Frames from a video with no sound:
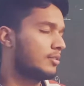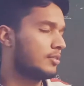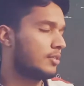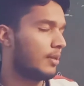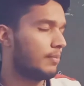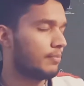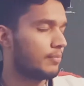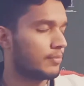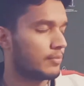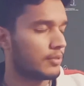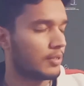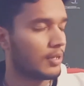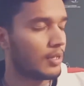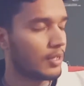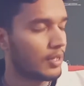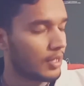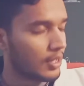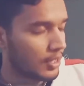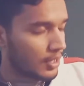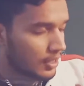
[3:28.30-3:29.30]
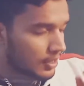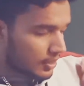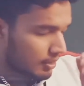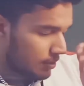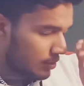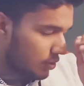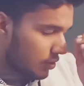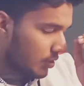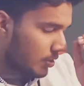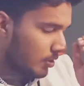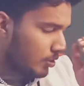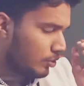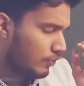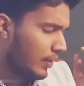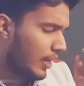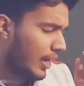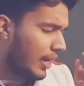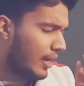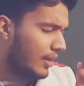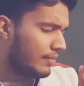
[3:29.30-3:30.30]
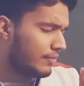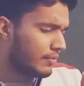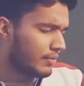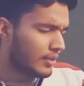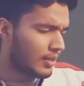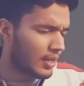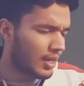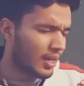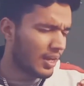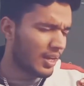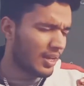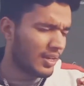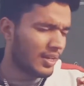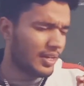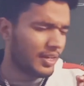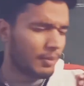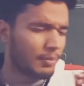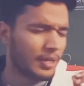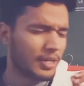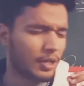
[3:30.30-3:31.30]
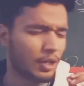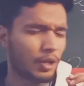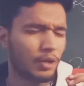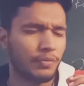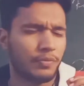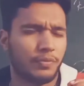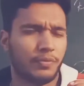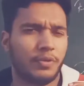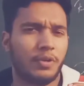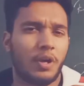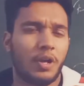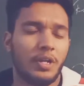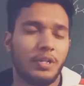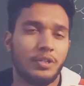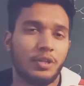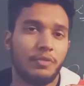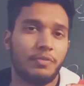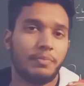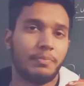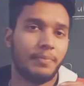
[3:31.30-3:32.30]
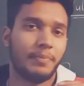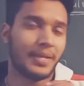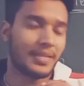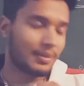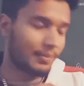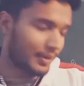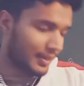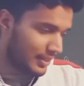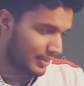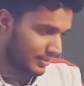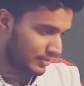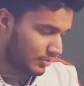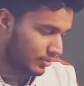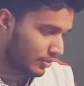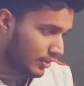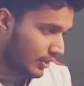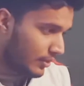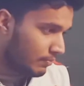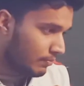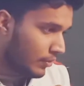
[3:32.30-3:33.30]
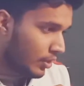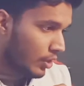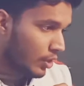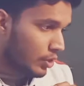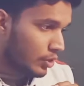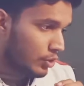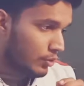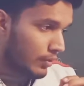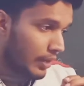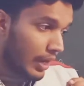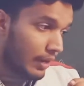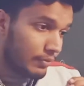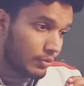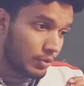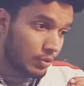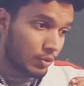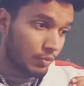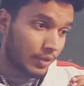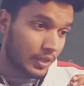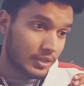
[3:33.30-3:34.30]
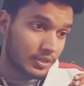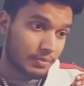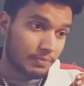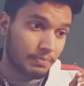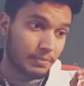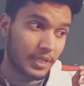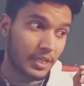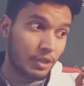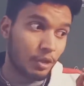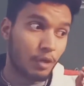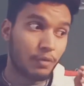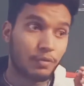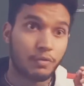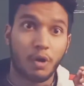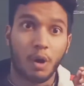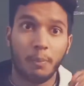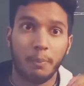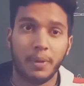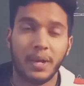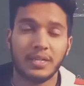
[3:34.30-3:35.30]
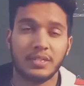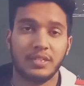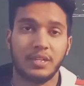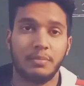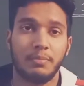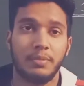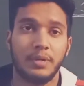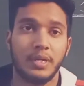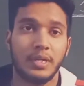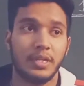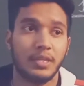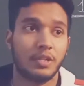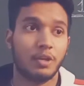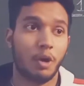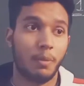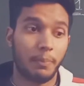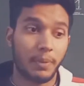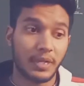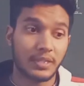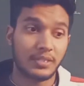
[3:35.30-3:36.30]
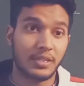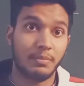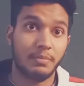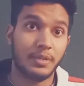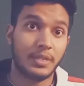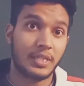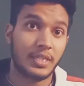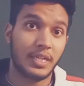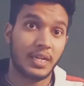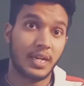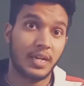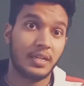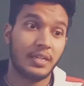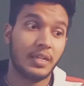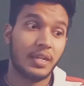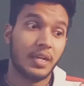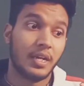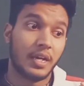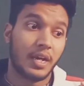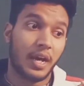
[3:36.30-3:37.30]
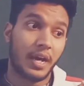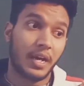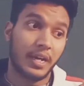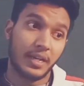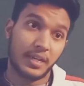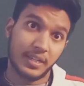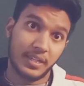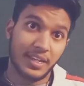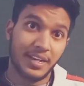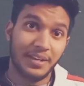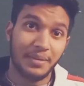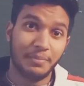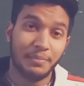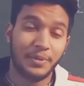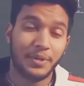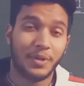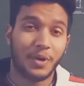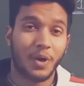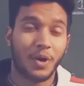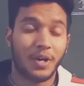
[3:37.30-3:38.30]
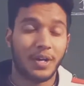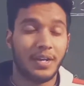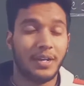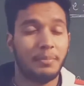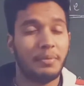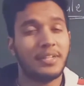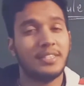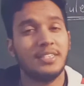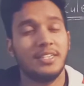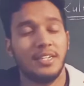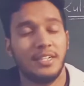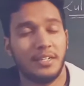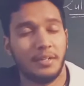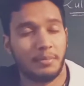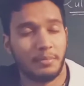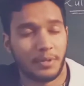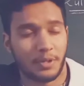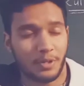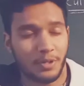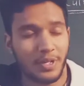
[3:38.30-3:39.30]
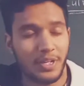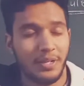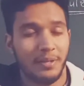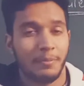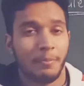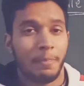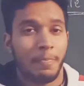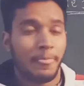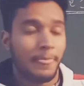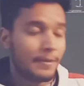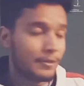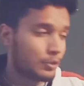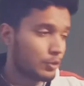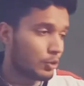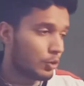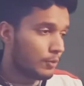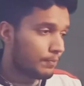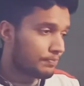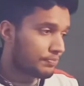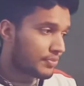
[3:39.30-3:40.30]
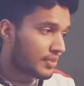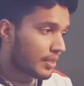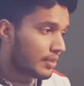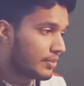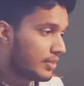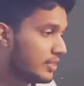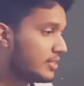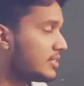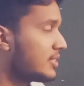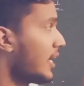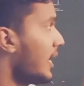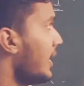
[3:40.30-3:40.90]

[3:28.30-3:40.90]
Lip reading: some. You will have a little bit of knowledge of mathematics. Okay, you will have to know what is the meaning of complex number. In the complex number, there are a real number or an imaginary number. Okay, so this